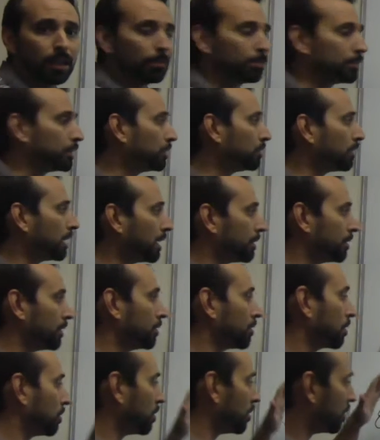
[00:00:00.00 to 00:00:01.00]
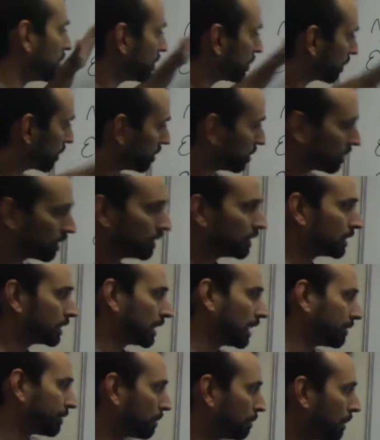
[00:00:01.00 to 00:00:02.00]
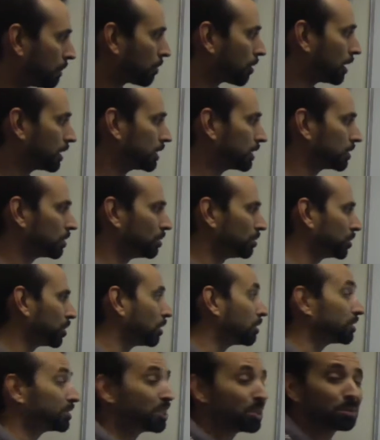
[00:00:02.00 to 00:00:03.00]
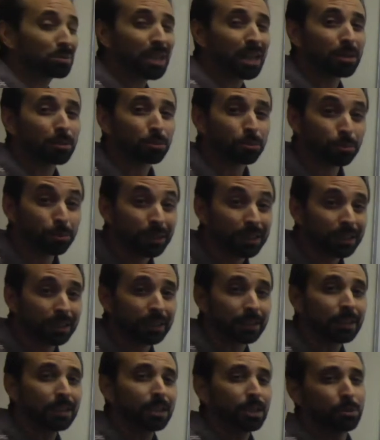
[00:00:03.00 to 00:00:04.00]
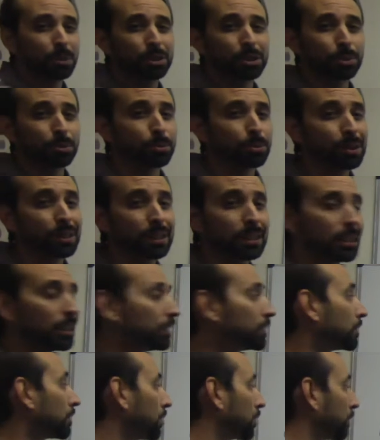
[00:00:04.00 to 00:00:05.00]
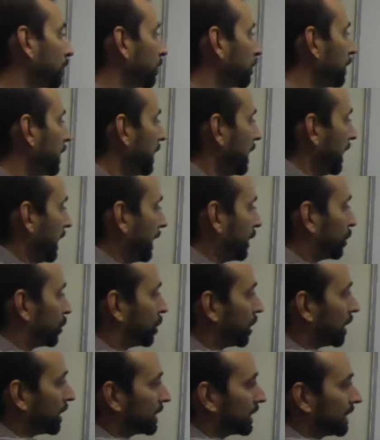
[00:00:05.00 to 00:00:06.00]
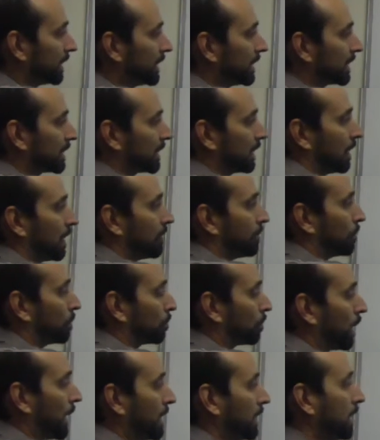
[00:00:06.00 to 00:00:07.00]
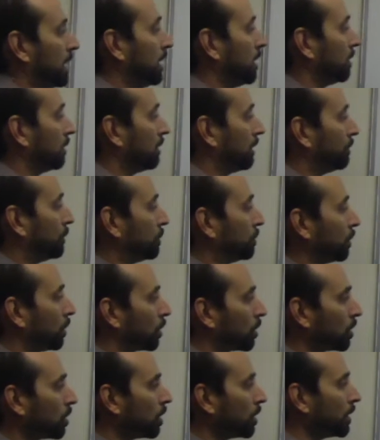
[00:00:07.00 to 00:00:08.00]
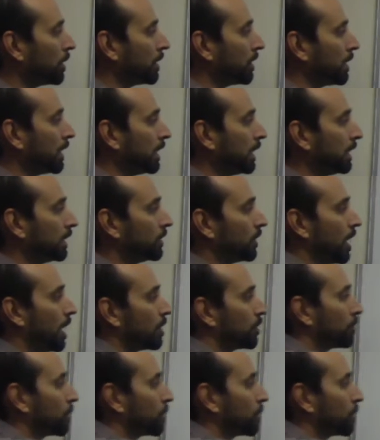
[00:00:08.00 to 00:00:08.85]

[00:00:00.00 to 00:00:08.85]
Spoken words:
you don't have, you go, oh goodness, I have to memorize this whole chart. No, not really. What you really need to learn is just this level right here. If you learn these as